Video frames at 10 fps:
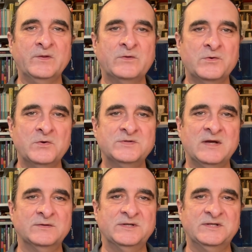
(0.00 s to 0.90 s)
though no
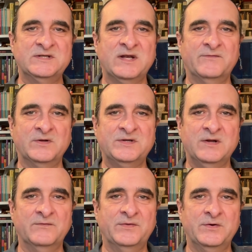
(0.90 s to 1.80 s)
doubt it is significant
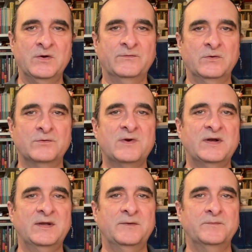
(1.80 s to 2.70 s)
enough in the novel
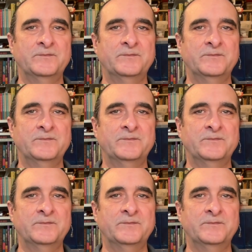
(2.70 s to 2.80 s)
already.